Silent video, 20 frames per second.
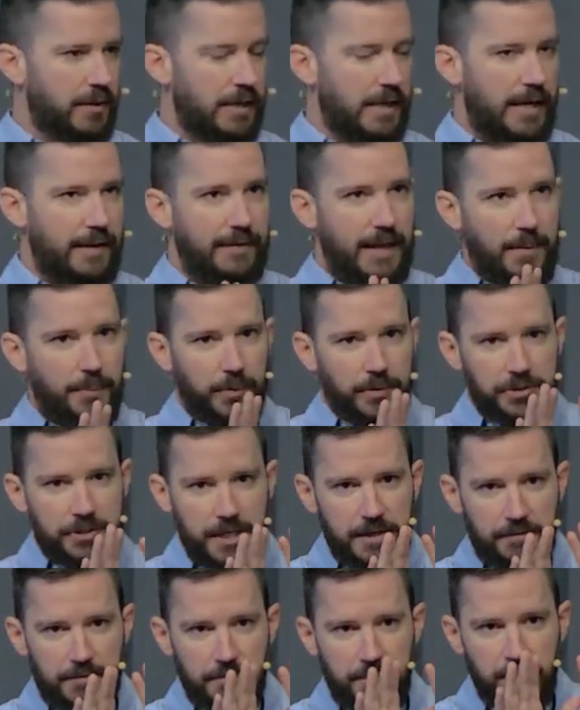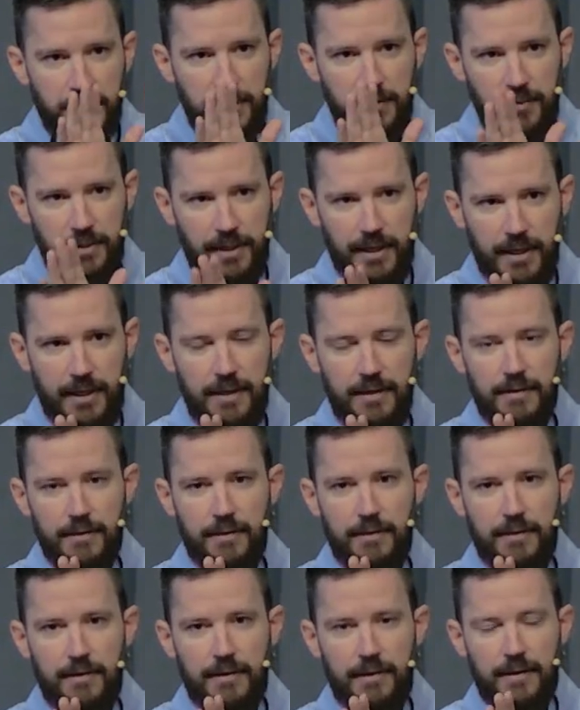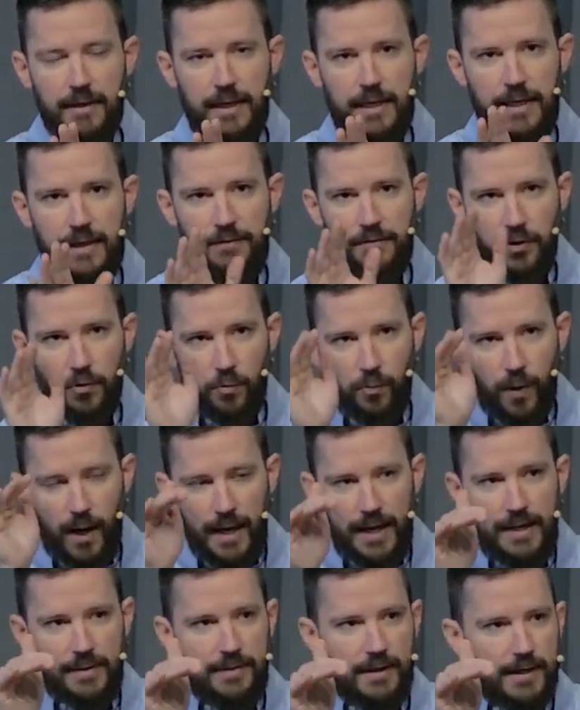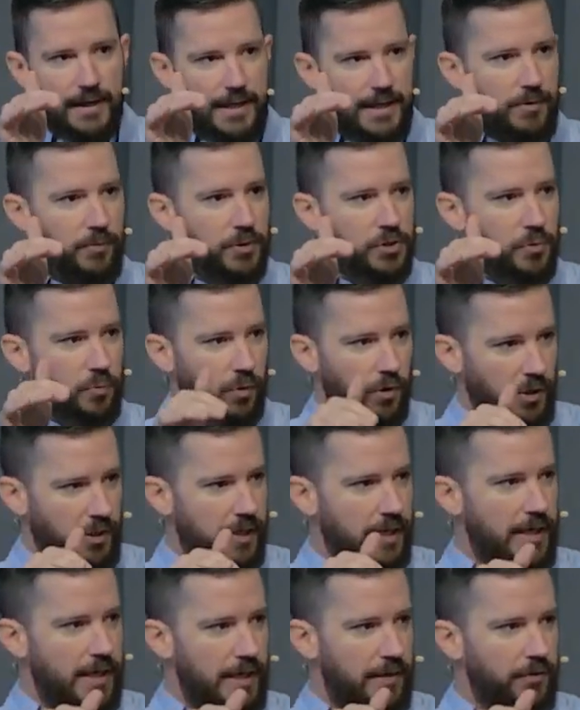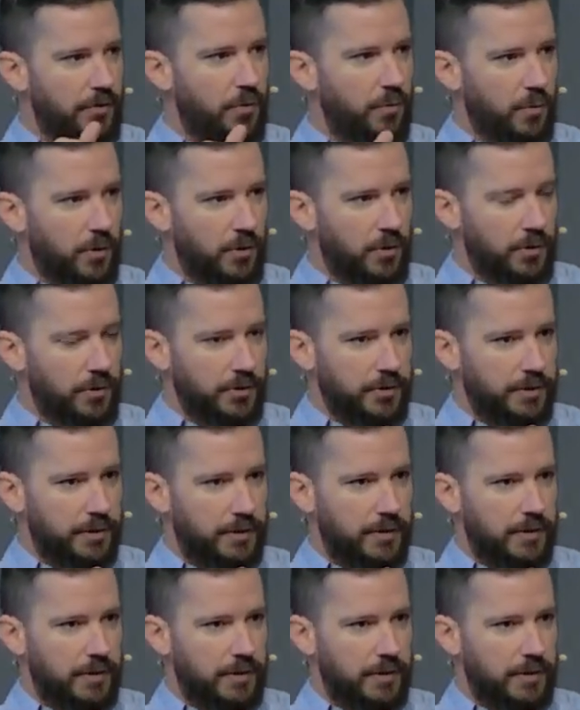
and they perceived beauty in the way that he was working in the world.